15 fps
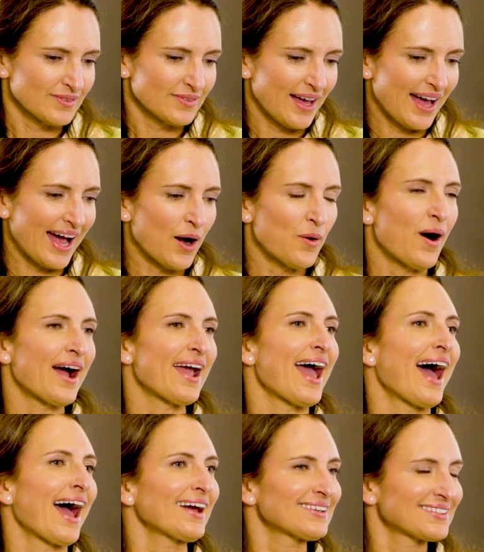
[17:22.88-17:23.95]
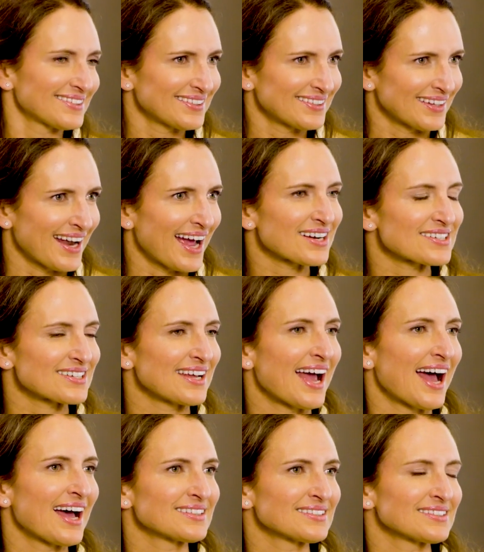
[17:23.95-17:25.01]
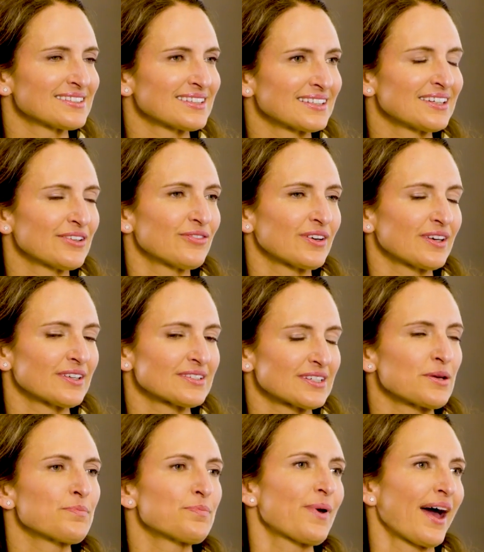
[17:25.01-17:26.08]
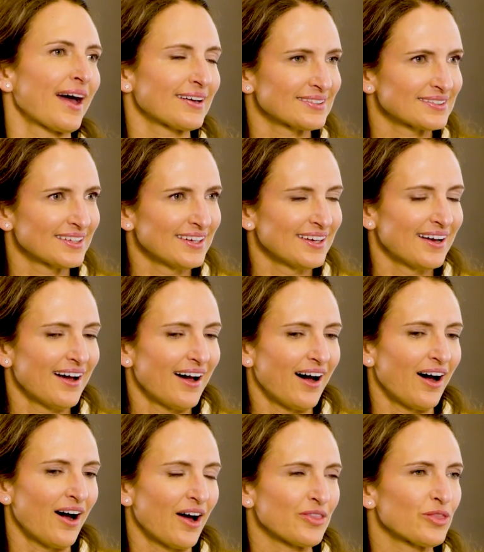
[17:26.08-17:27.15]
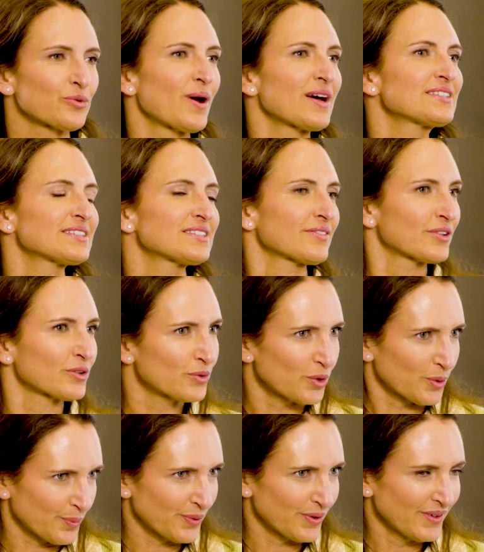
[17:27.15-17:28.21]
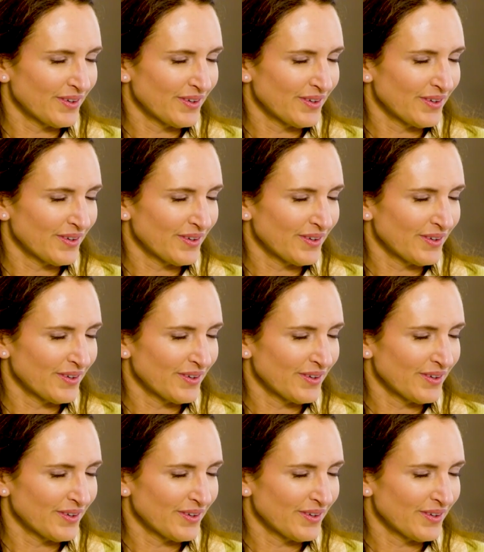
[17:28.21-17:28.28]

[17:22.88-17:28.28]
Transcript: how I act, it actually has a significant impact on the rest of the group.